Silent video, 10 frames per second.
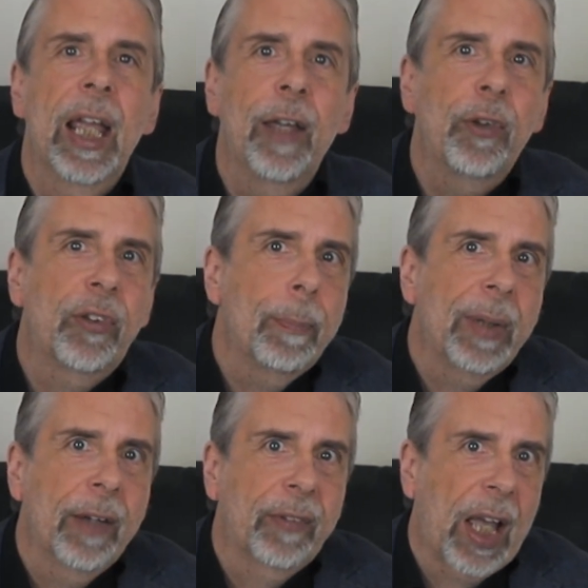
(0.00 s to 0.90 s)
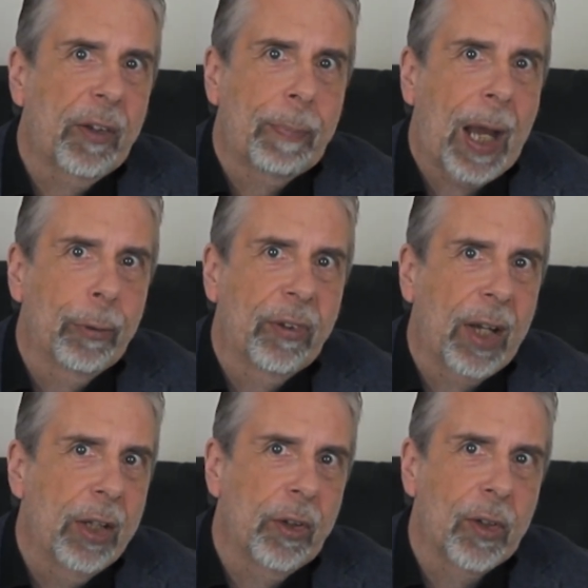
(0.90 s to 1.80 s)
If you simply have gas powered
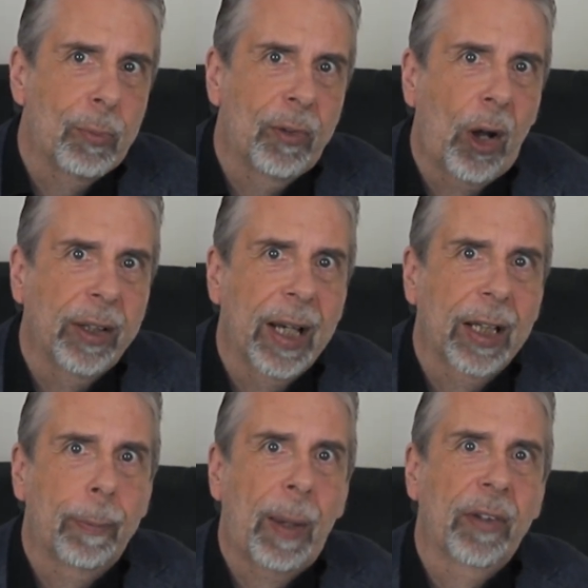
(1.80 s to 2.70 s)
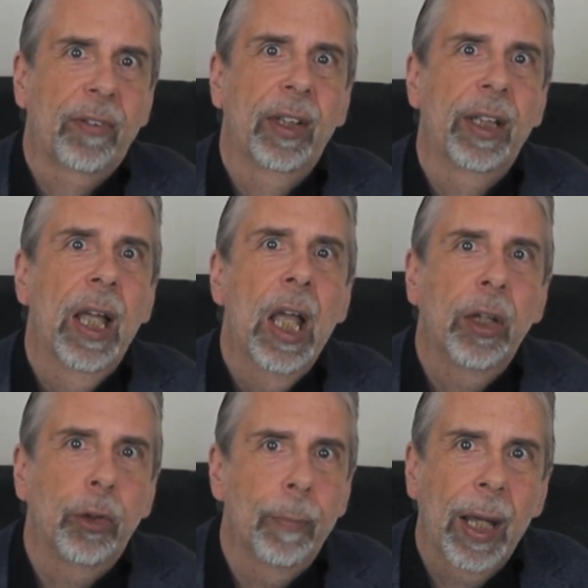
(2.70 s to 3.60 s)
stations providing that capacity,
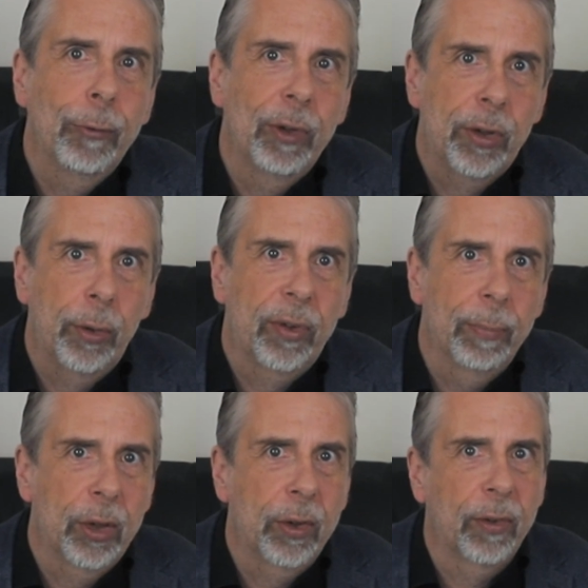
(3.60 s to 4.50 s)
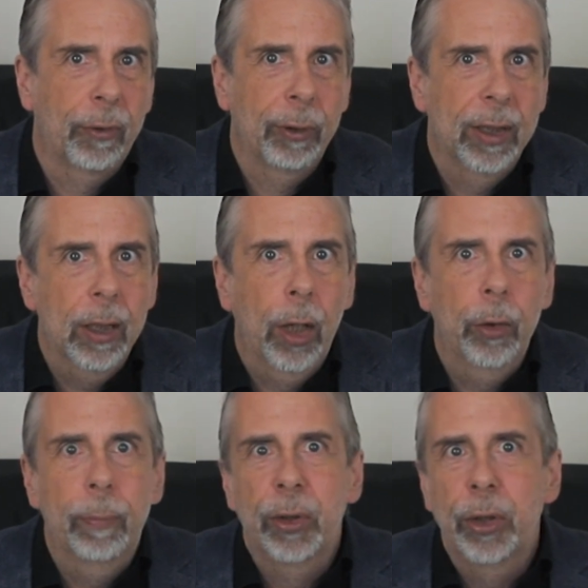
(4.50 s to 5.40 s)
you may reduce emissions very
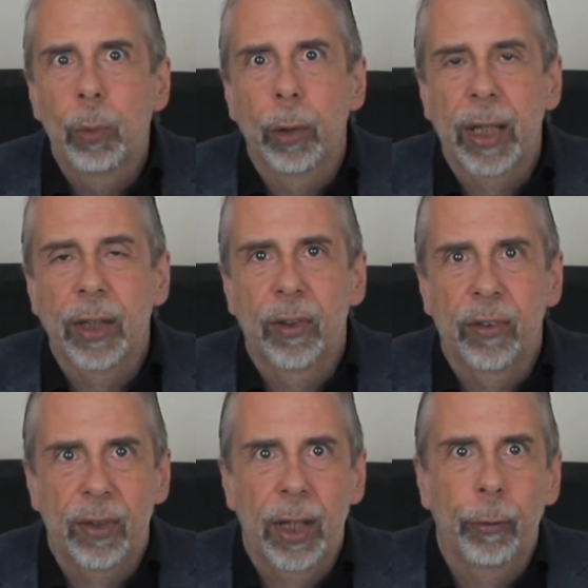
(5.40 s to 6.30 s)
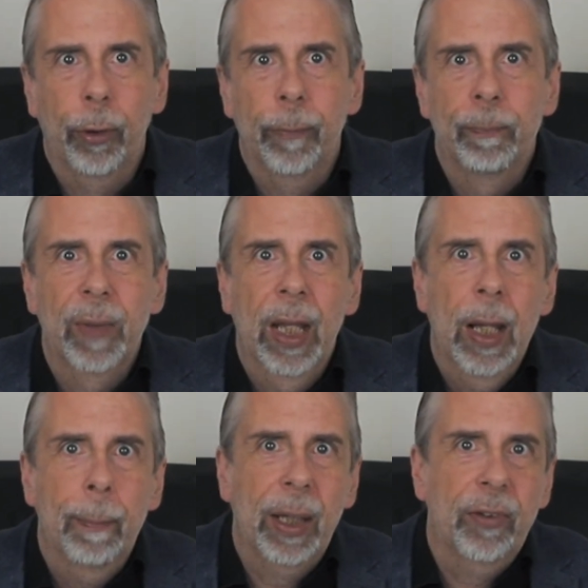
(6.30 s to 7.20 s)
low, but you won't get to zero.
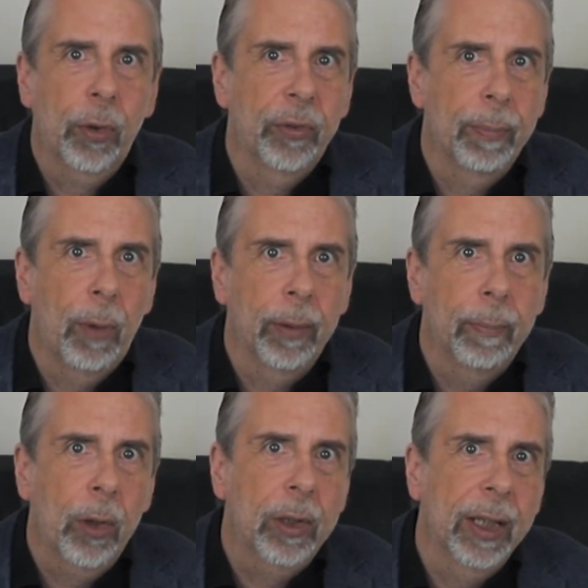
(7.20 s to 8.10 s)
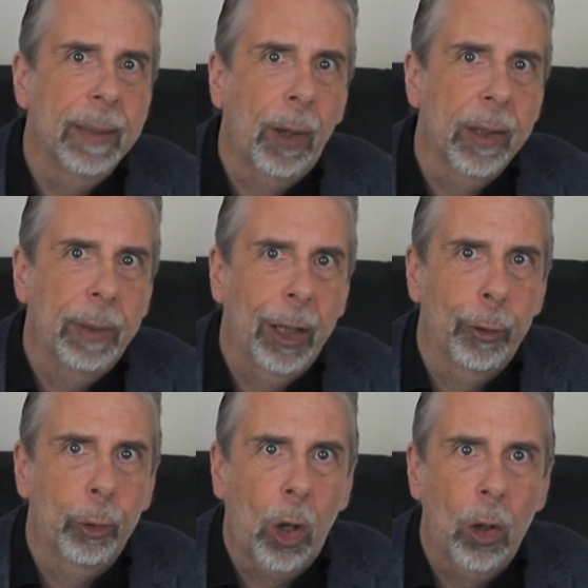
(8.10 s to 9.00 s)
Based on demand modelling by
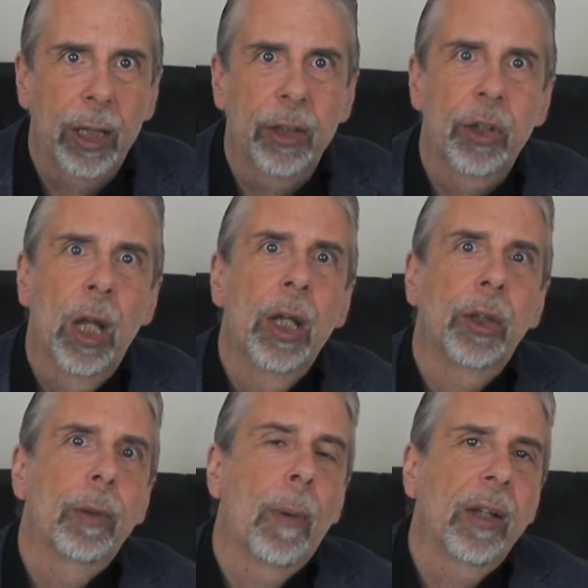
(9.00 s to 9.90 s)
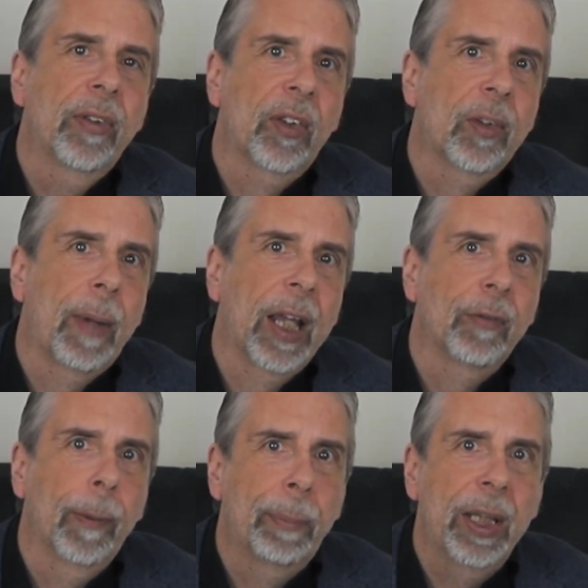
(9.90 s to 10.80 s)
Imperial College, you might
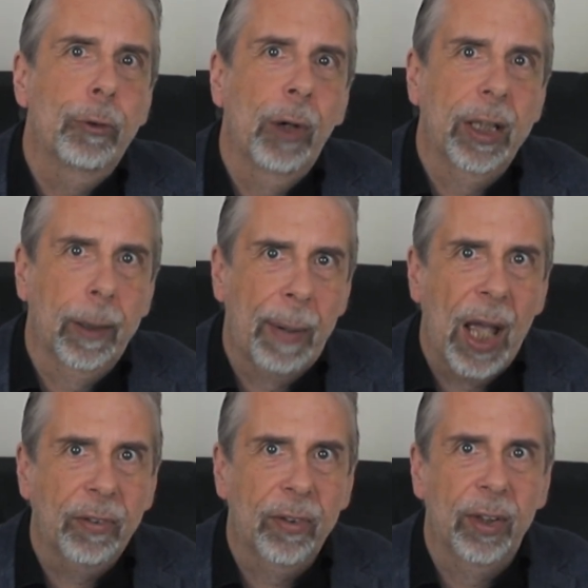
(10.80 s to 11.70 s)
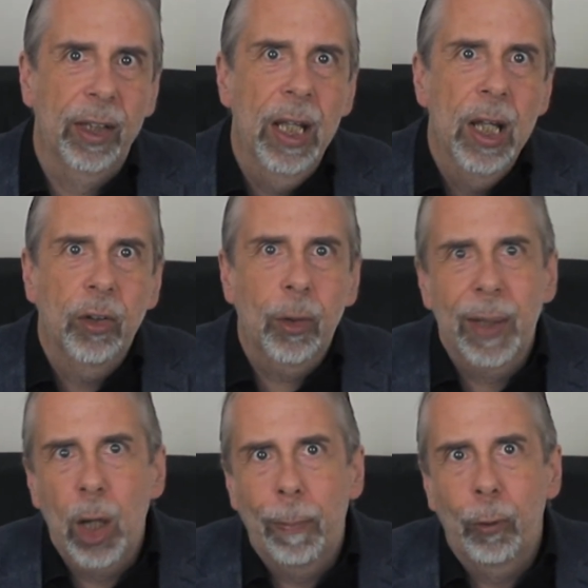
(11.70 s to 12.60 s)
expect that peak rate capacity to
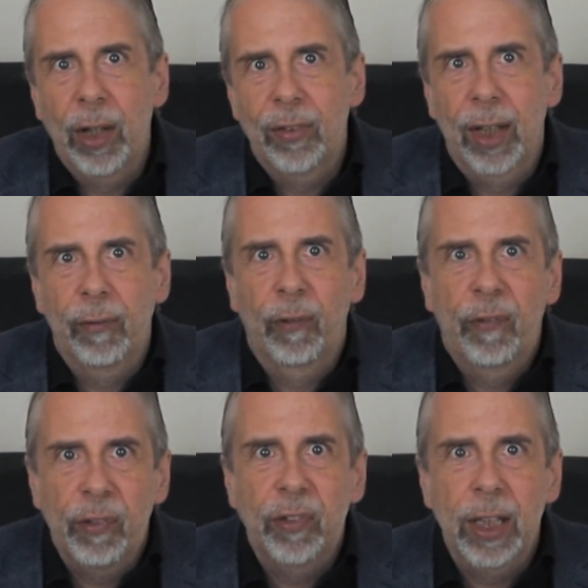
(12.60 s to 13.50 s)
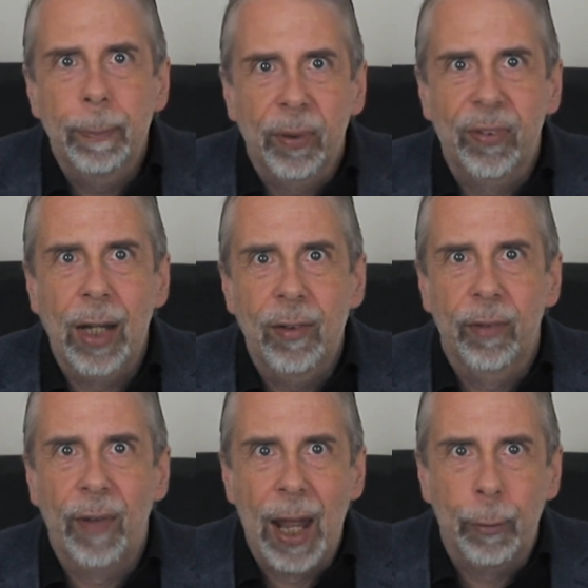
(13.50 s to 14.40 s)
be operating for 15%
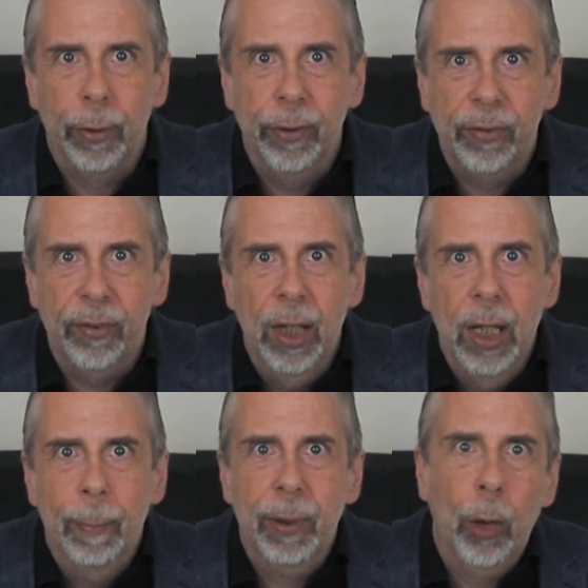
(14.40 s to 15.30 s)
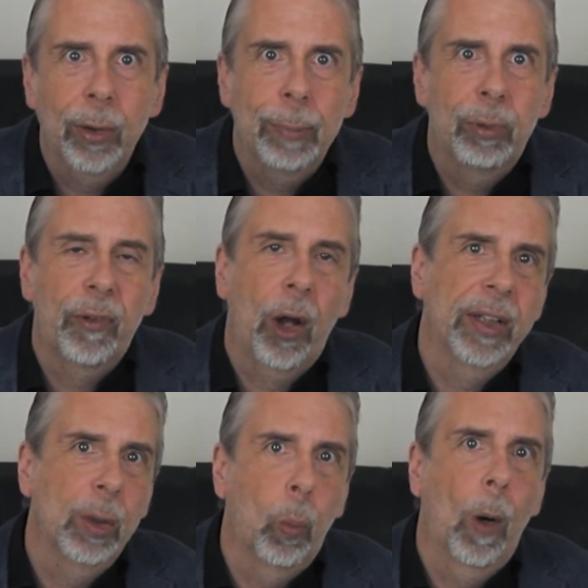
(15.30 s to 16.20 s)
of hours, but only
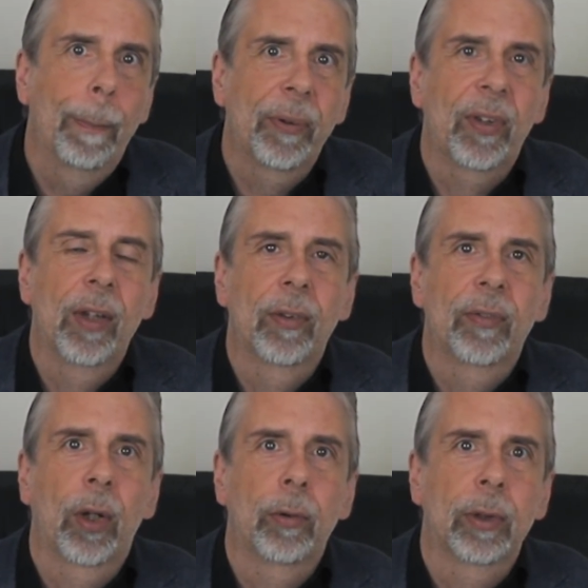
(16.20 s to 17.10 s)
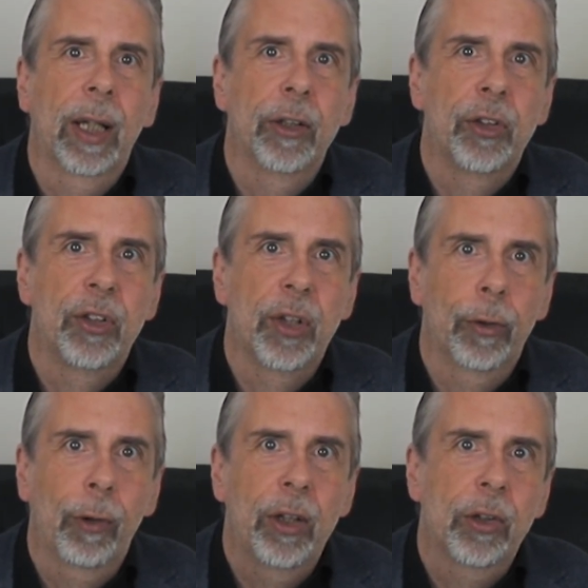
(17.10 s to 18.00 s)
providing 1% of total energy
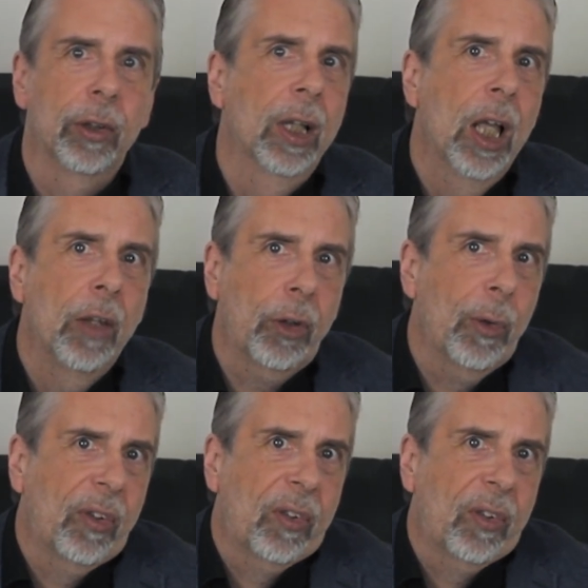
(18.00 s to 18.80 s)
generation. So it's